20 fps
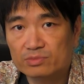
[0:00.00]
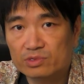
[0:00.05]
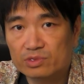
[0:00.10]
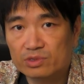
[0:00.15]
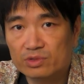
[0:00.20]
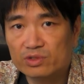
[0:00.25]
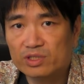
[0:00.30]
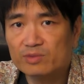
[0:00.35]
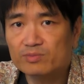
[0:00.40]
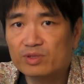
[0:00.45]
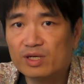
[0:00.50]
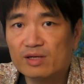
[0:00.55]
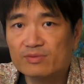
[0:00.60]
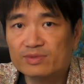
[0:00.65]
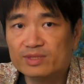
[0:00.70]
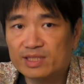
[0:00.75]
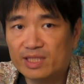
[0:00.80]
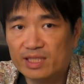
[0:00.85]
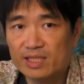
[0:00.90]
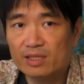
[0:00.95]
You can
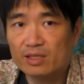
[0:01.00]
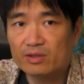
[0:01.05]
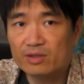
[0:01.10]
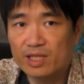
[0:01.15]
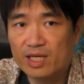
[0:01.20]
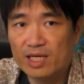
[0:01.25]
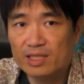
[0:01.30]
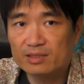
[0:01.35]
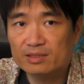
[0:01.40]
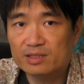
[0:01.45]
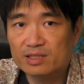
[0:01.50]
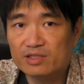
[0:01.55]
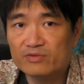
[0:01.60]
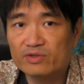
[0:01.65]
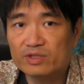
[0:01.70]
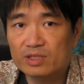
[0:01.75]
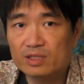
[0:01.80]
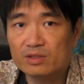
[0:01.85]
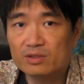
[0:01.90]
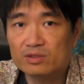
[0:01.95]
probably tell that
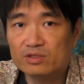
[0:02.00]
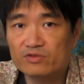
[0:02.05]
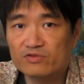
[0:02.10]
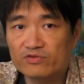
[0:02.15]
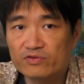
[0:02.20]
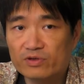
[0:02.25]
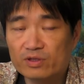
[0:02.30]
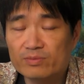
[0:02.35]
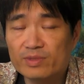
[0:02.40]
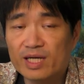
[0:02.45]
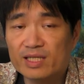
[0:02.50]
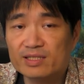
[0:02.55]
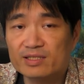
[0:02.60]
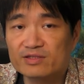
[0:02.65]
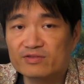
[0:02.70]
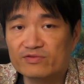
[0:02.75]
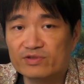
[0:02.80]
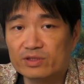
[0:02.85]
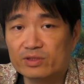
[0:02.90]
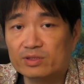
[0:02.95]
even though the format
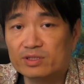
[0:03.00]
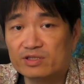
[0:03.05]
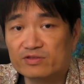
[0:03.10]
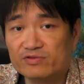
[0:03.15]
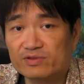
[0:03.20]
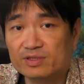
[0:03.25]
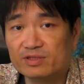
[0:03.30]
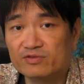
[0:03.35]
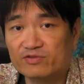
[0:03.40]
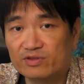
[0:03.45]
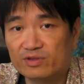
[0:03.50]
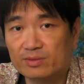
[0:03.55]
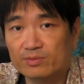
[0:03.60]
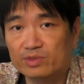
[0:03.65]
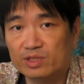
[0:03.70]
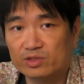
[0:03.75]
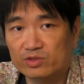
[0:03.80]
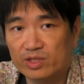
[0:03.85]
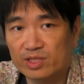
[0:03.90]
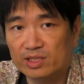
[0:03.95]
is very different from
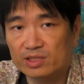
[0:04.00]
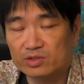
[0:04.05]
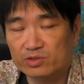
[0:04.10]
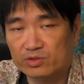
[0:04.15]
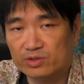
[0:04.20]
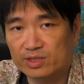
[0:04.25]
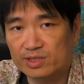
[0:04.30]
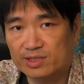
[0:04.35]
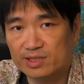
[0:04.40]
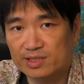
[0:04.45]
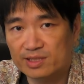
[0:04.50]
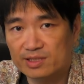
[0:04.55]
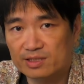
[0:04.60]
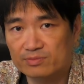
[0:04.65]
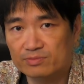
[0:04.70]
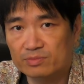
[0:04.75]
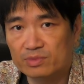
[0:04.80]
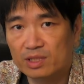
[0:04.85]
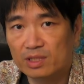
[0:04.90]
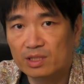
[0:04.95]
the ranked choice
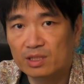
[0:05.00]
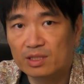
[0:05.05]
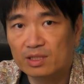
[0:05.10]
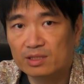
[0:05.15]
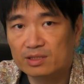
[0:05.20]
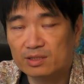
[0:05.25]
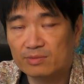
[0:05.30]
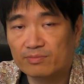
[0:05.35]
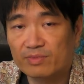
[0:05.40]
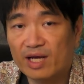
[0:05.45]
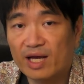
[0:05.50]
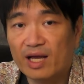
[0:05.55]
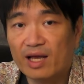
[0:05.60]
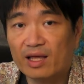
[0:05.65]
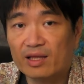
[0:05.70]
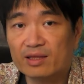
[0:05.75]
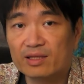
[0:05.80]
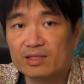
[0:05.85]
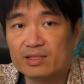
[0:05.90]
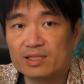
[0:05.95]
system, the
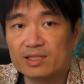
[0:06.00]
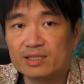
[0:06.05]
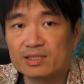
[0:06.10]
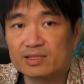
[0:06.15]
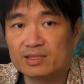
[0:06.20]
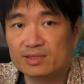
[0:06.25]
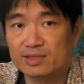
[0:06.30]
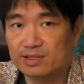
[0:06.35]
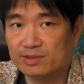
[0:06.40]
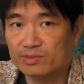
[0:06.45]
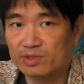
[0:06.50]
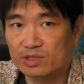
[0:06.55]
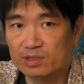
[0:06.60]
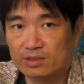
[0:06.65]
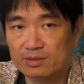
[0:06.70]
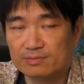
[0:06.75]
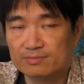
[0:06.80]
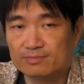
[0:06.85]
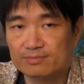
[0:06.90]
math is similar.